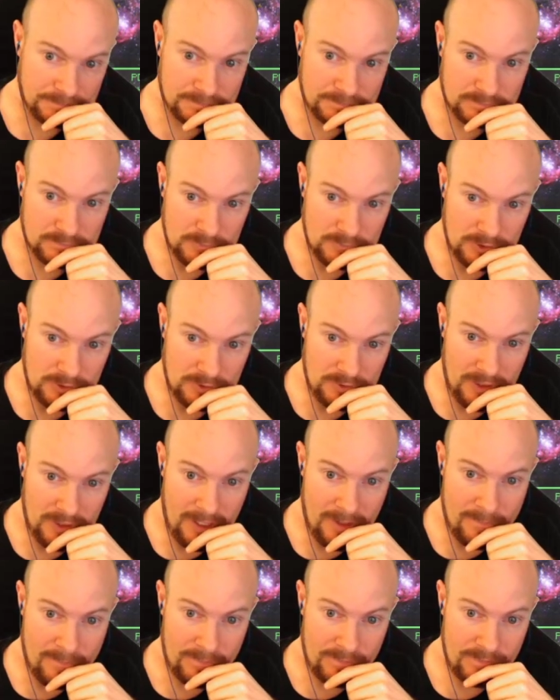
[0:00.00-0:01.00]
We'll do
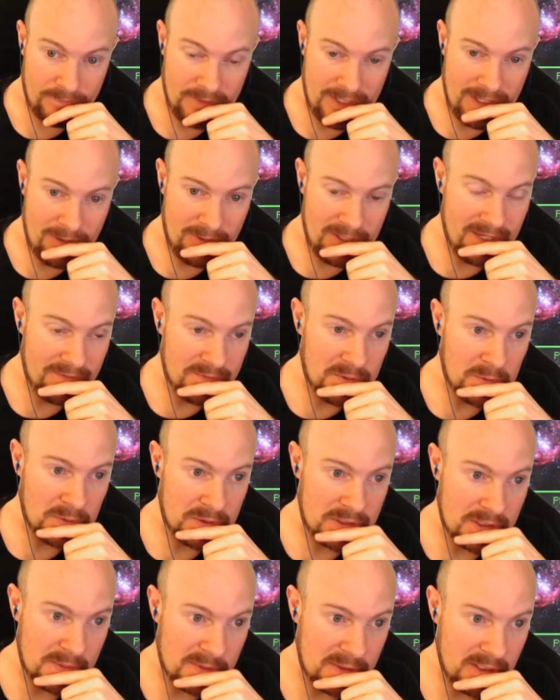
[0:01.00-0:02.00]
that. Now we have
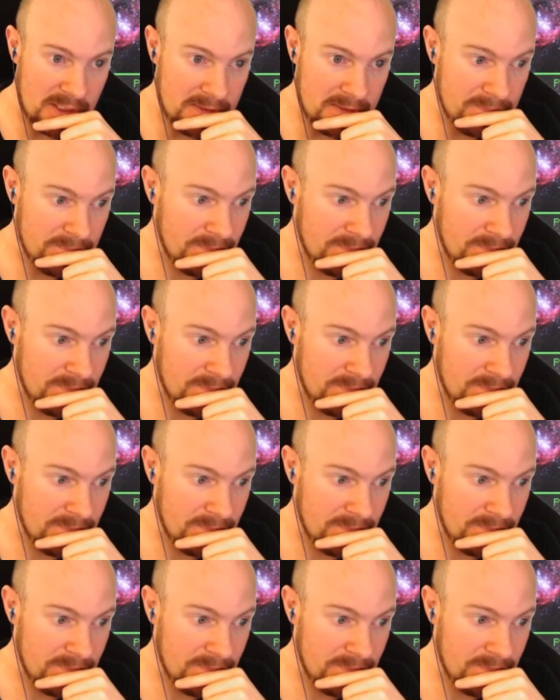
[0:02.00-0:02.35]
doors upgraded.